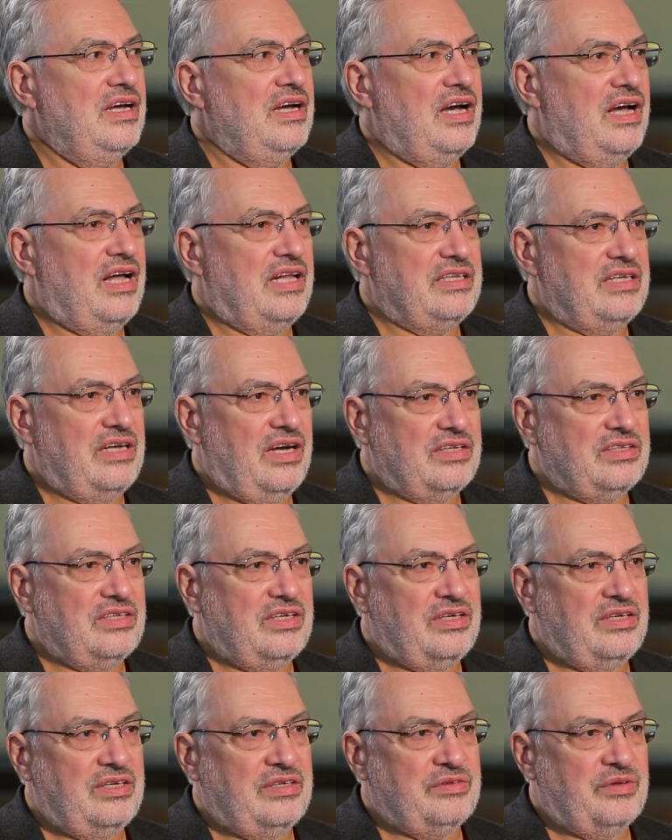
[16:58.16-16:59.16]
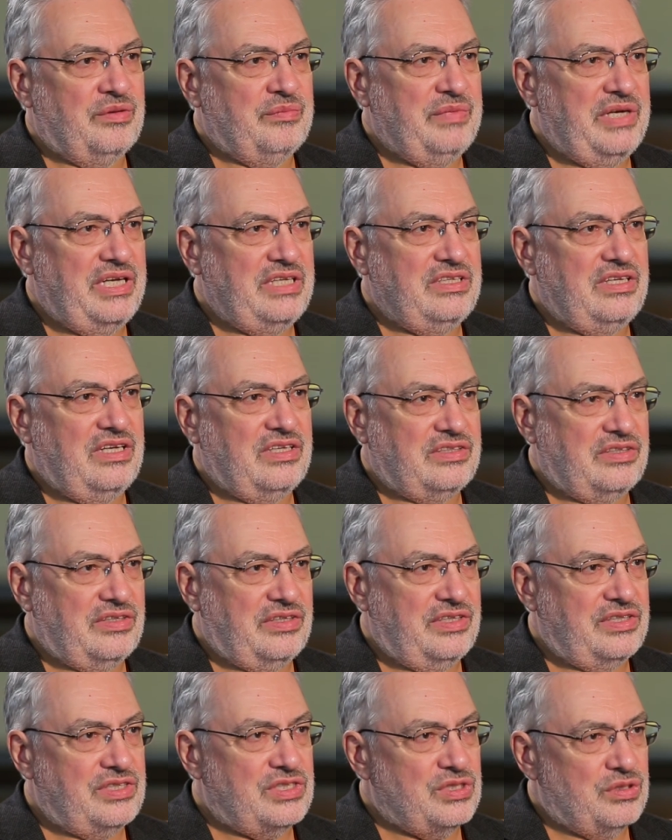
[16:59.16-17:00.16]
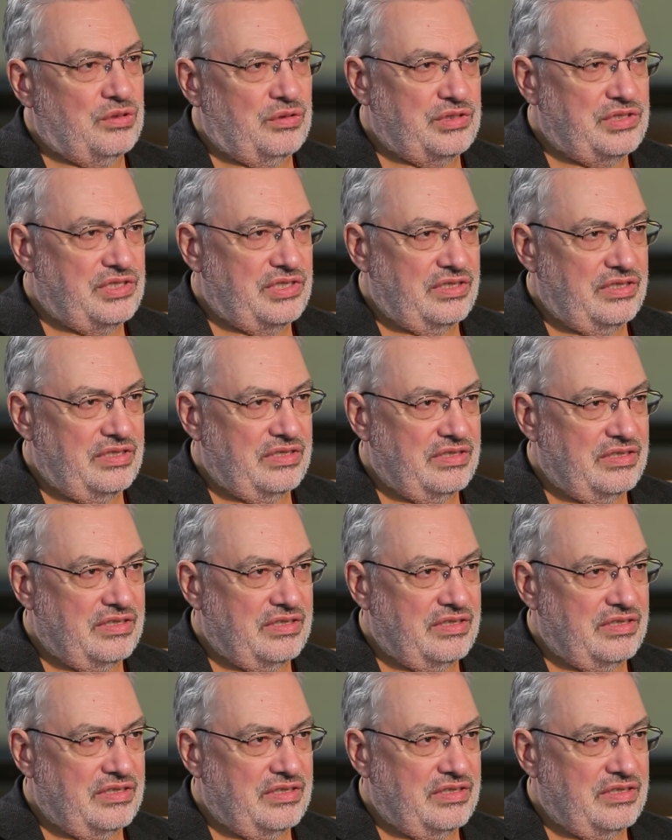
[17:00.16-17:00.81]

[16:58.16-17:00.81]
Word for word: and the other in Romania to hit Sochi,